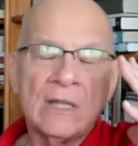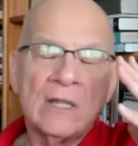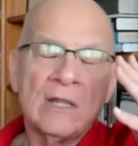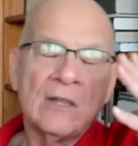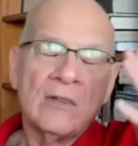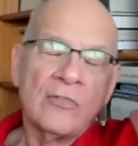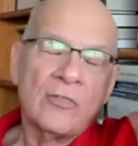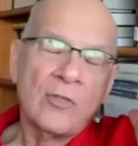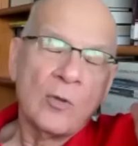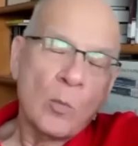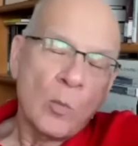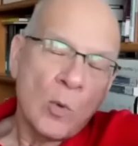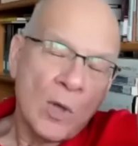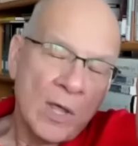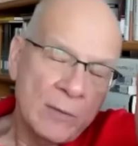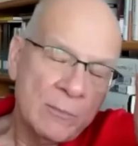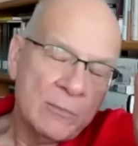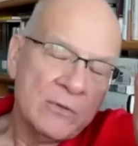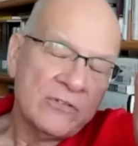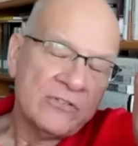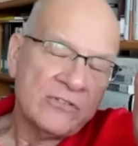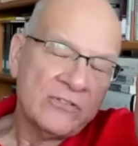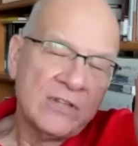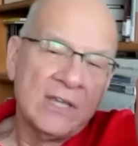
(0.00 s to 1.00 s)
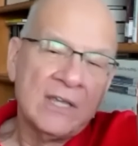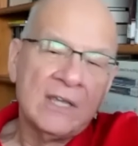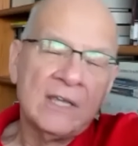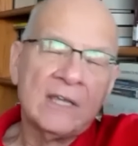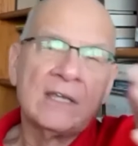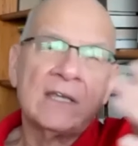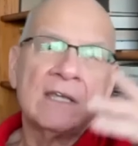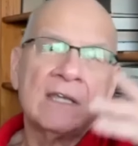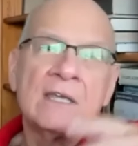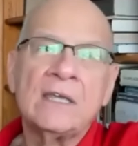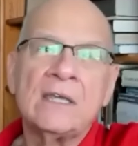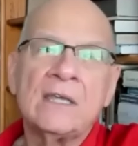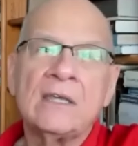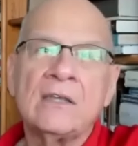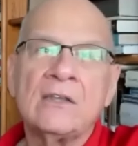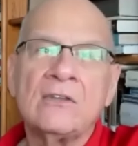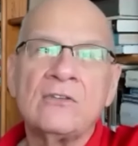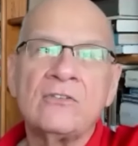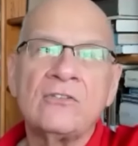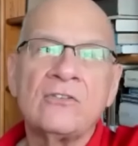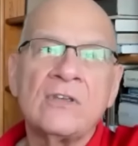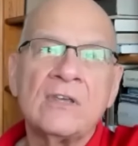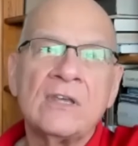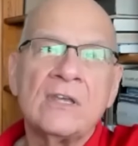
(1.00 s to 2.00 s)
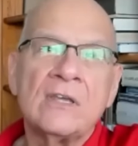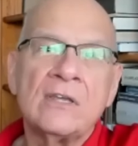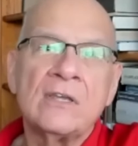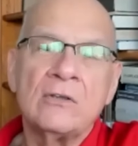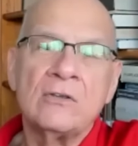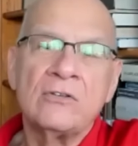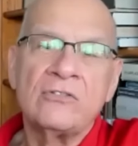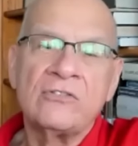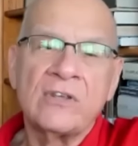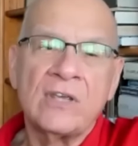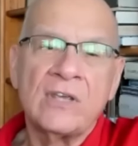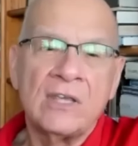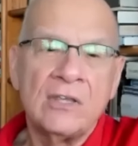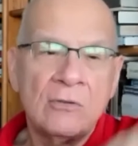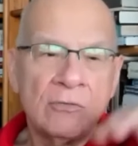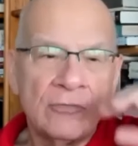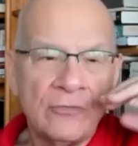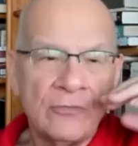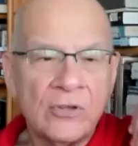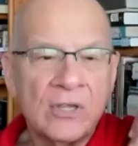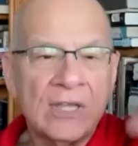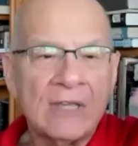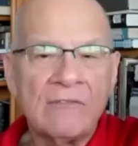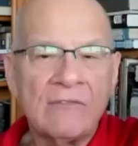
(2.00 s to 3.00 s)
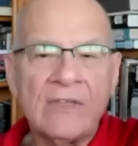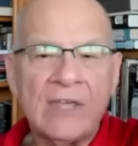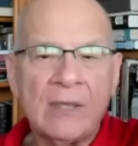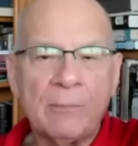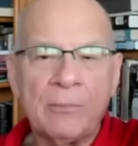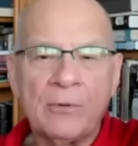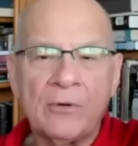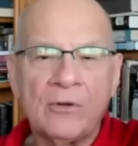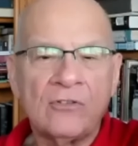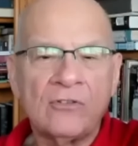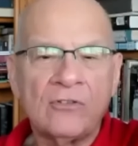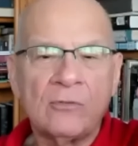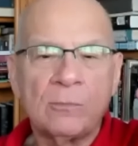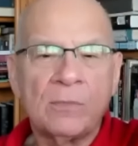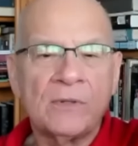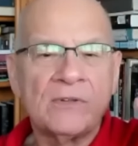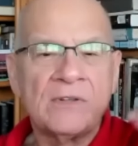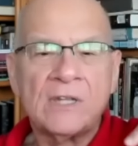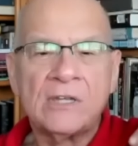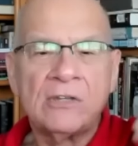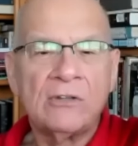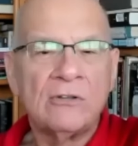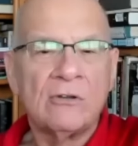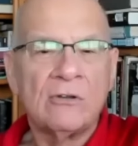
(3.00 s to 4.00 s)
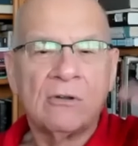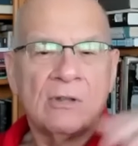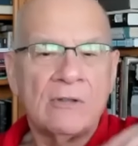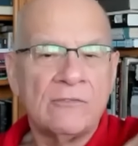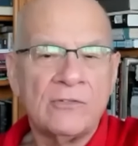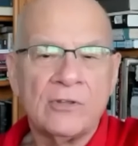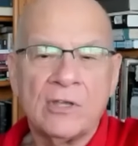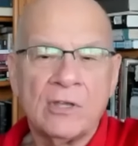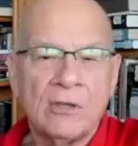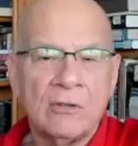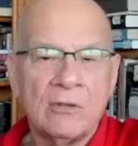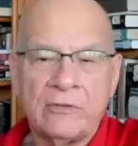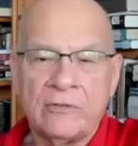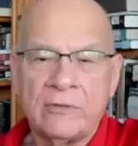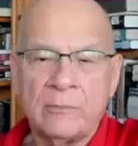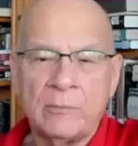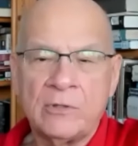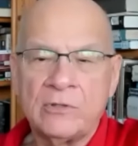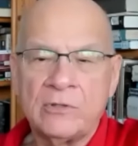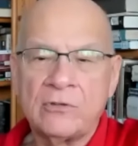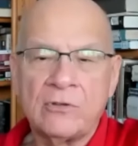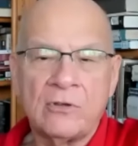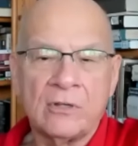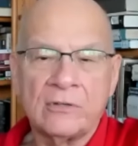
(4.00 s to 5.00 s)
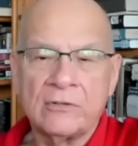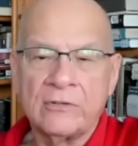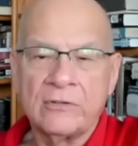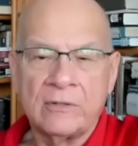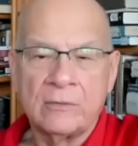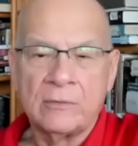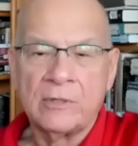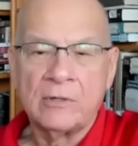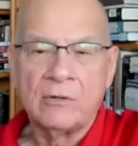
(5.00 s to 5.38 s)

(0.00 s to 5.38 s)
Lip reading: The one mistake is you say you forgive that person, but then you don't have to go to them and talk to them at